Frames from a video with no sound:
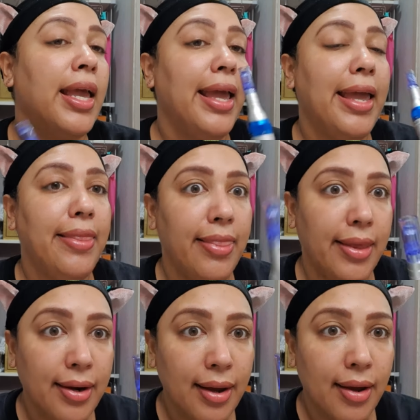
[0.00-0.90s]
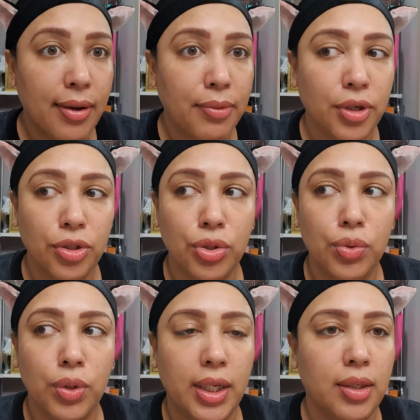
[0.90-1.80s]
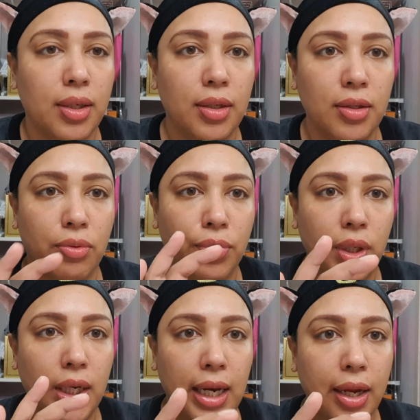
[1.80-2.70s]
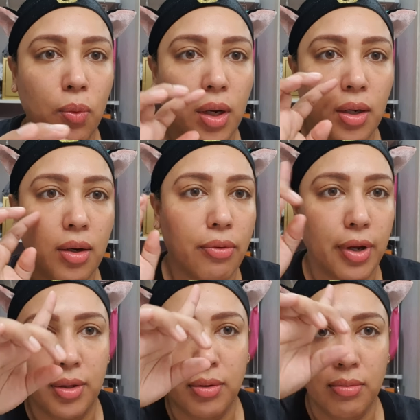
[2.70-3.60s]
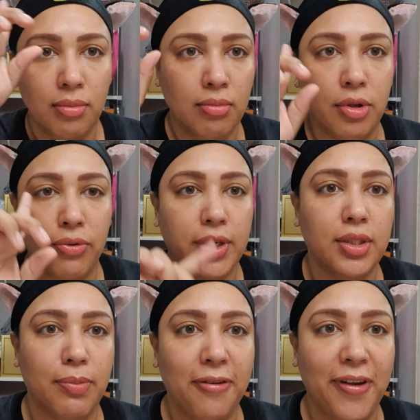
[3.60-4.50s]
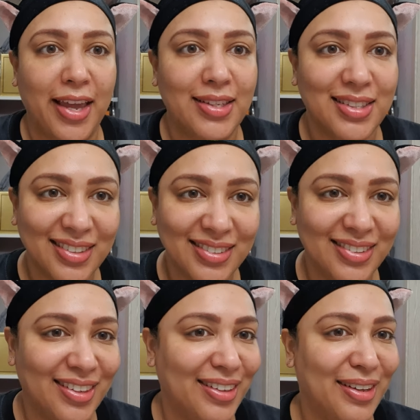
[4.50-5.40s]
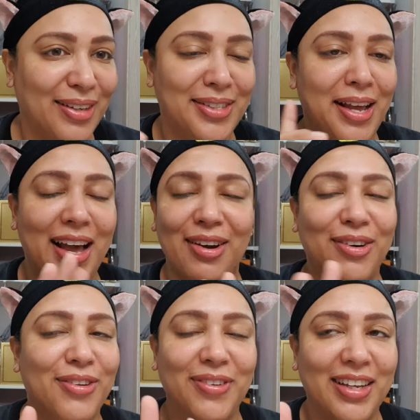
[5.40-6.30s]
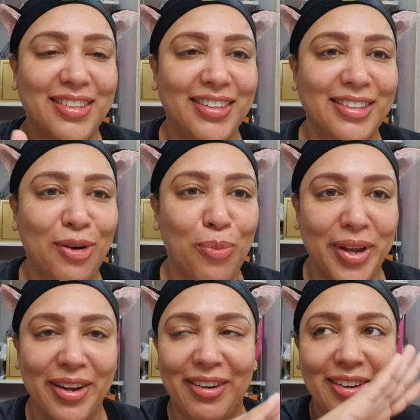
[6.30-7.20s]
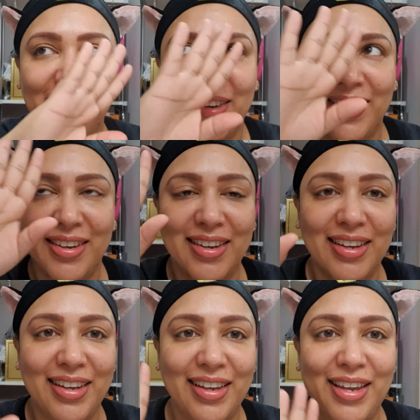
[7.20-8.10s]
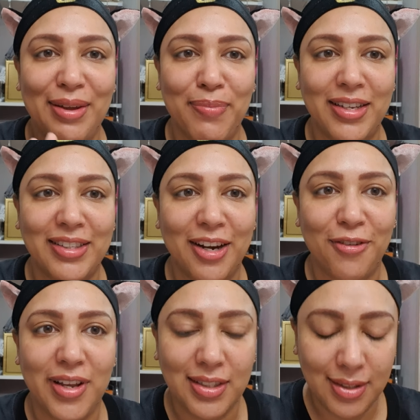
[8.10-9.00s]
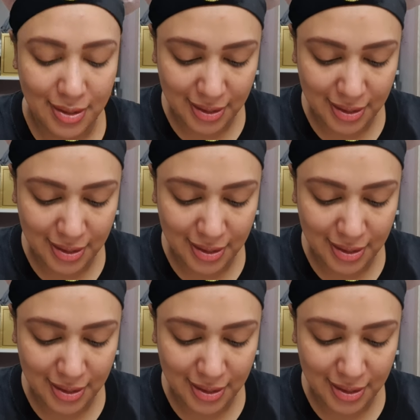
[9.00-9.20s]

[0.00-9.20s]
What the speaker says: And then I am gonna do like the really light one around the rest of my face, because I don't know if I can take the whole paint in my entire face.